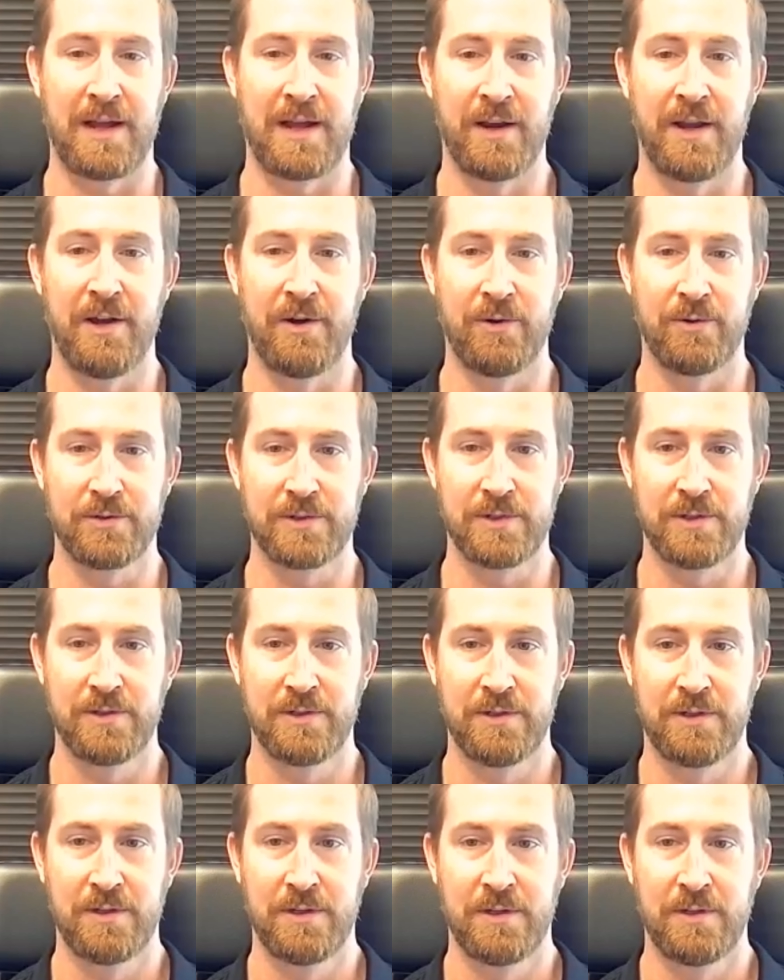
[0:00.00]
that note
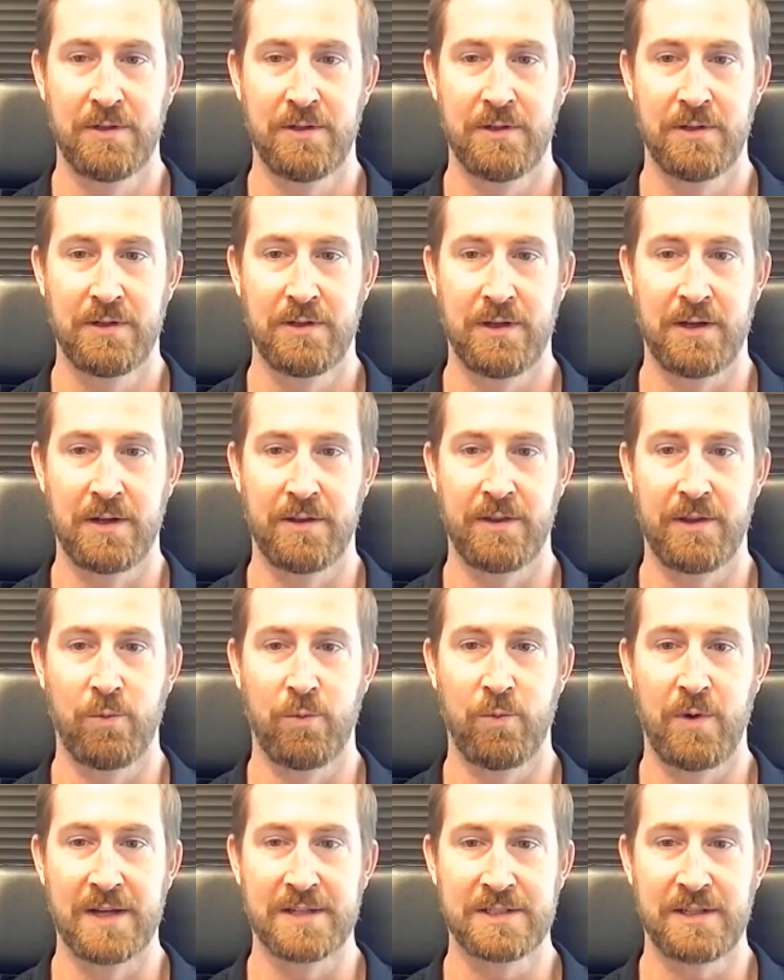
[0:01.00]

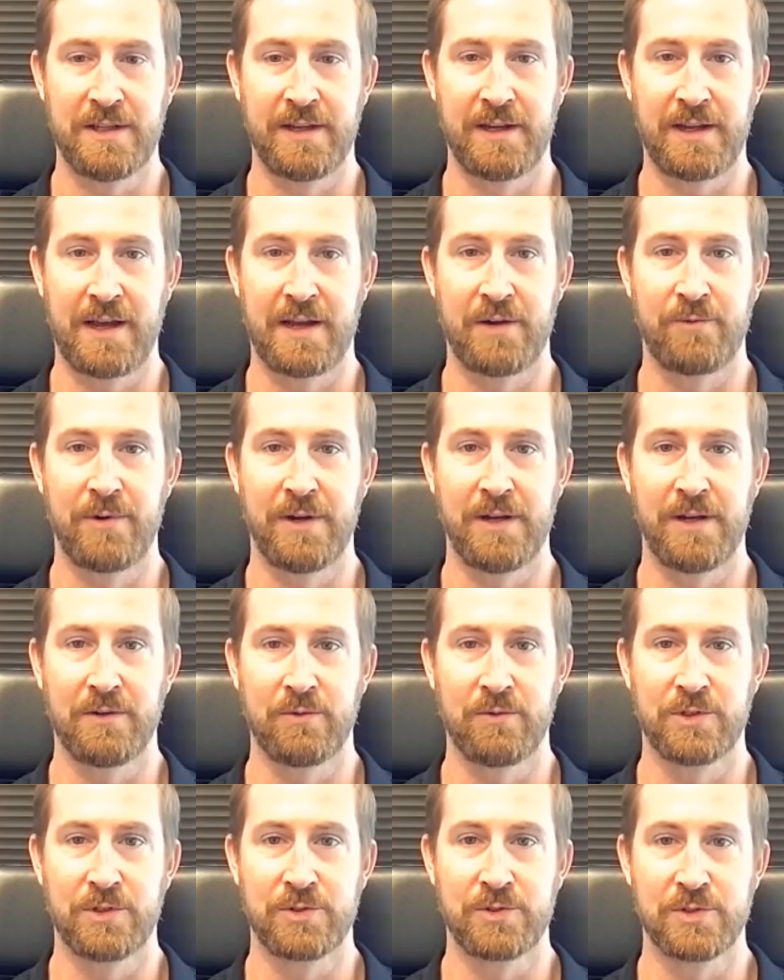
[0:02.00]
that Westlake had
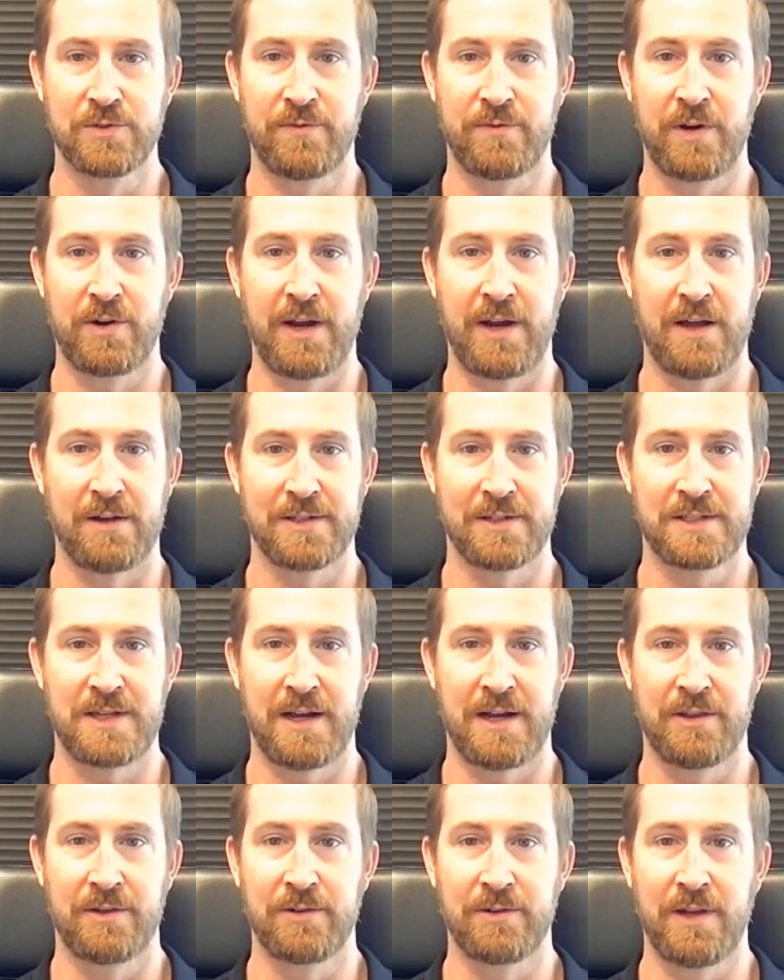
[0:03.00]
written, which was very
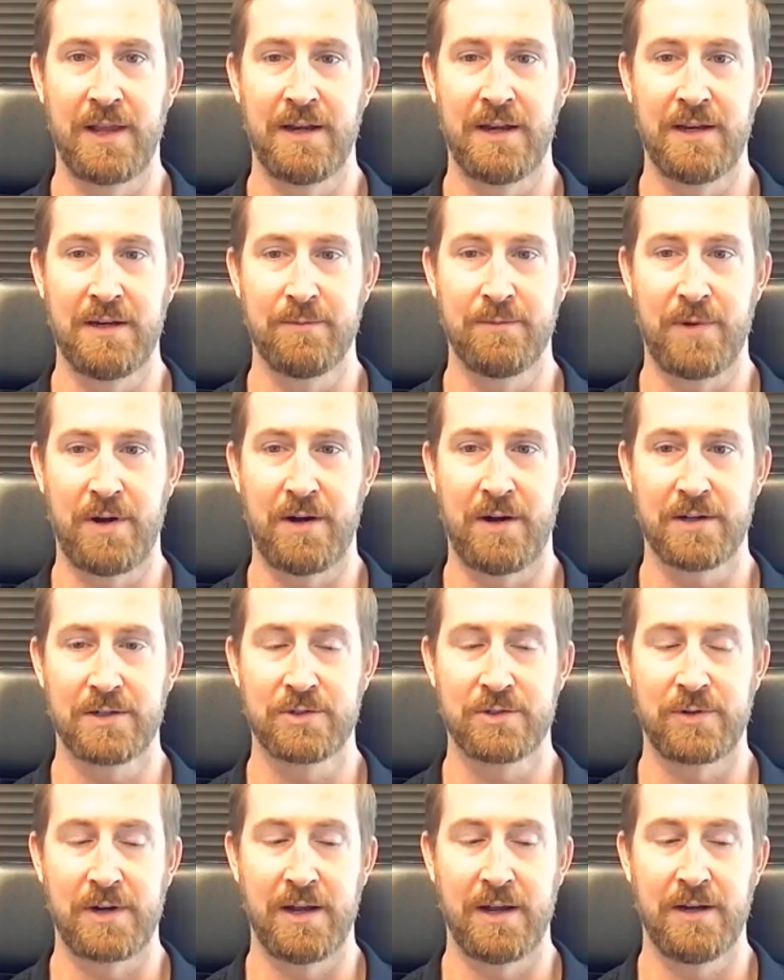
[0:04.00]
outside their lending box,
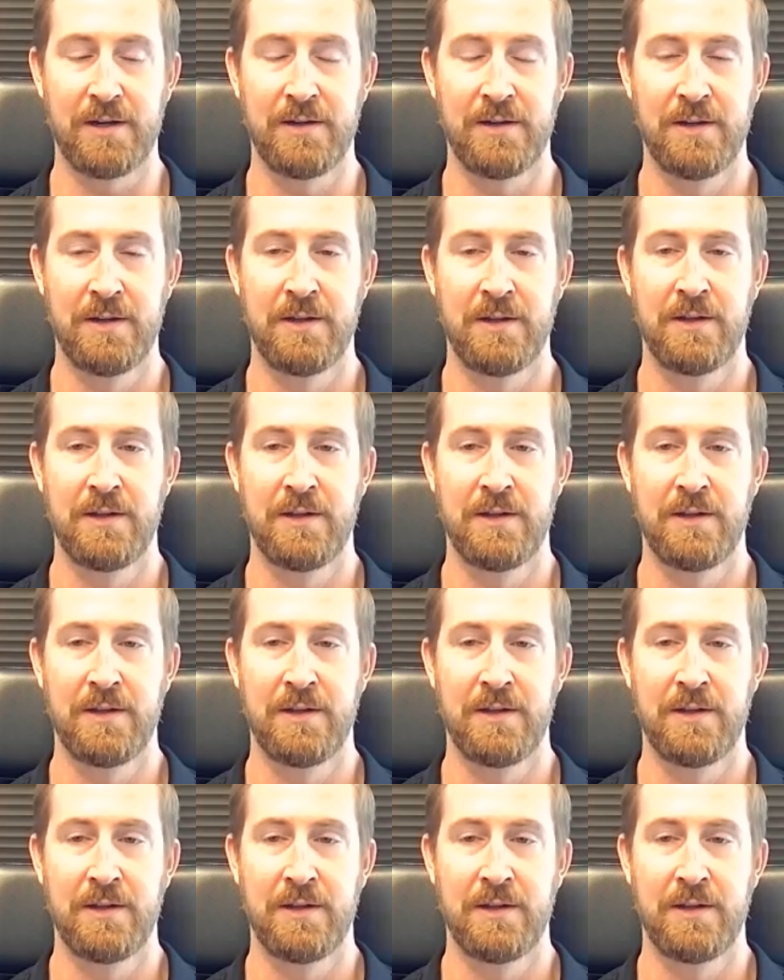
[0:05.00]
right?